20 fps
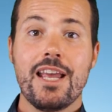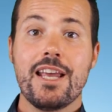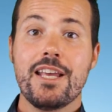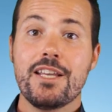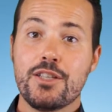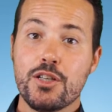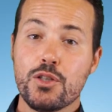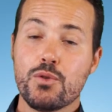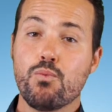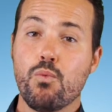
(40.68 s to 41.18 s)

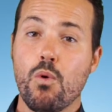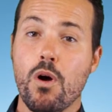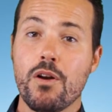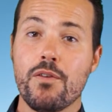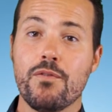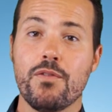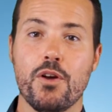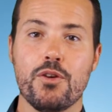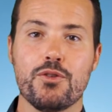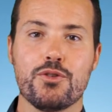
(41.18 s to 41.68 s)
is just one
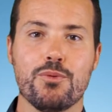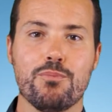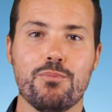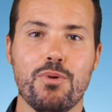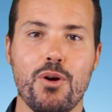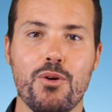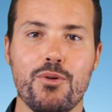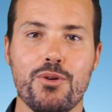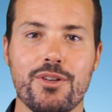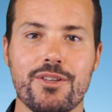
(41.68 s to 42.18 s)
of those
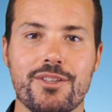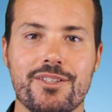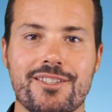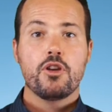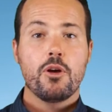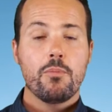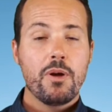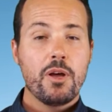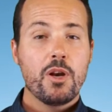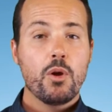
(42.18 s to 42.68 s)
components,
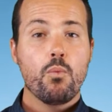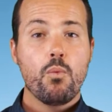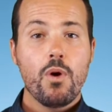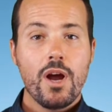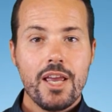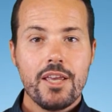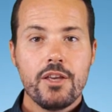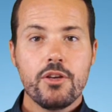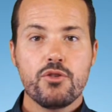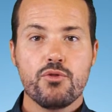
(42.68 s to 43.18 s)
no matter
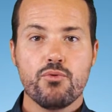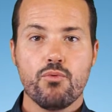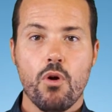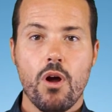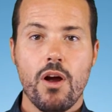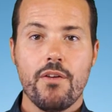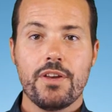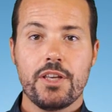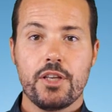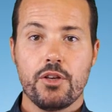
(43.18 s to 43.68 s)
where you're
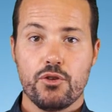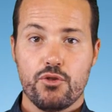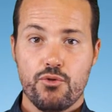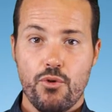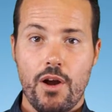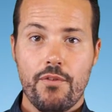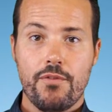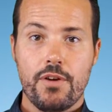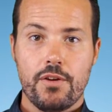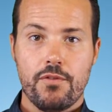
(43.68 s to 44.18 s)
deriving your
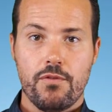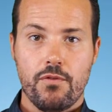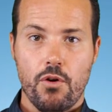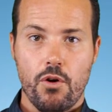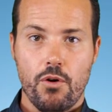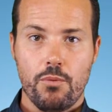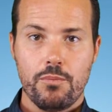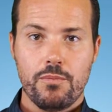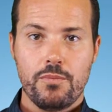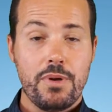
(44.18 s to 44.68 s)
traffic
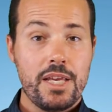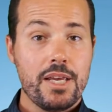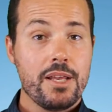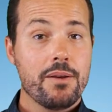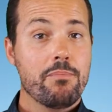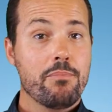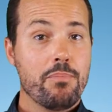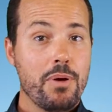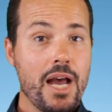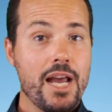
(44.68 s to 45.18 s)
from, be
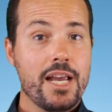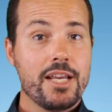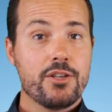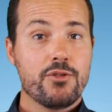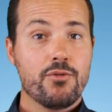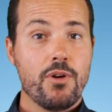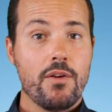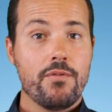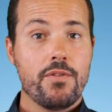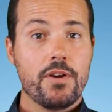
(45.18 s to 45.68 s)
it paid
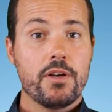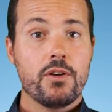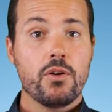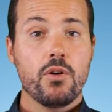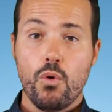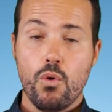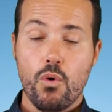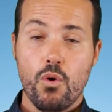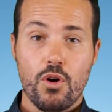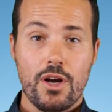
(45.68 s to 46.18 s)
traffic
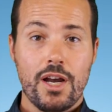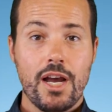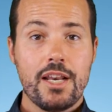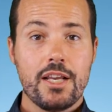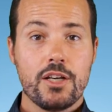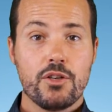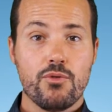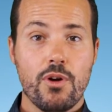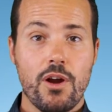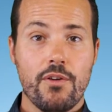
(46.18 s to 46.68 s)
or
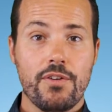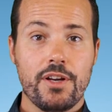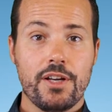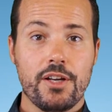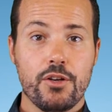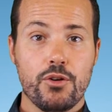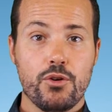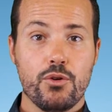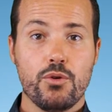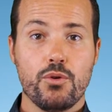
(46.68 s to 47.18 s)
organic traffic
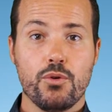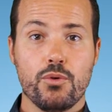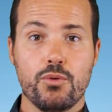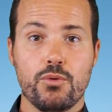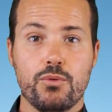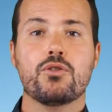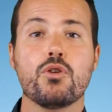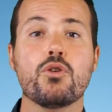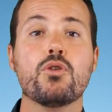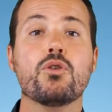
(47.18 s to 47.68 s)
in Google.
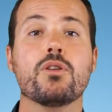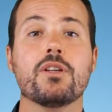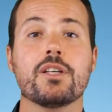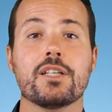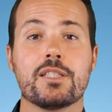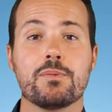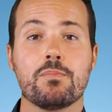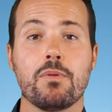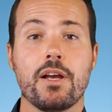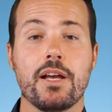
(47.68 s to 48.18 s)
Google
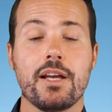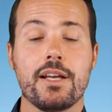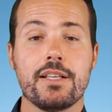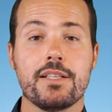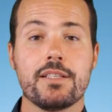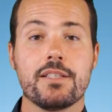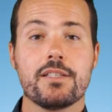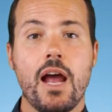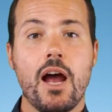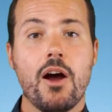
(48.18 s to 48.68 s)

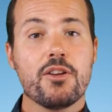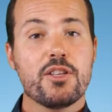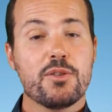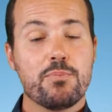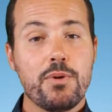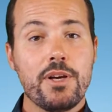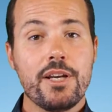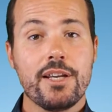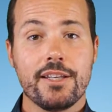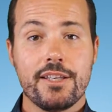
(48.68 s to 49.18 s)
explains how
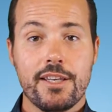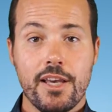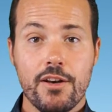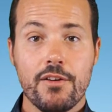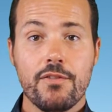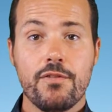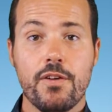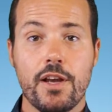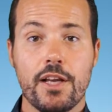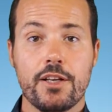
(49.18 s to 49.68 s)
speed can
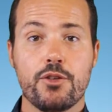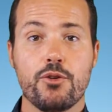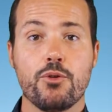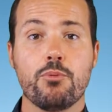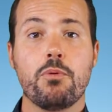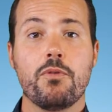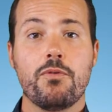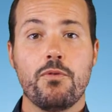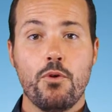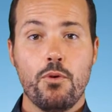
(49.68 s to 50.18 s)
affect your
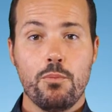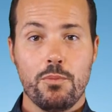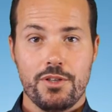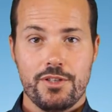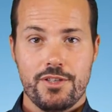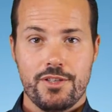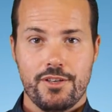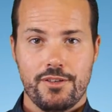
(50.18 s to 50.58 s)
performance.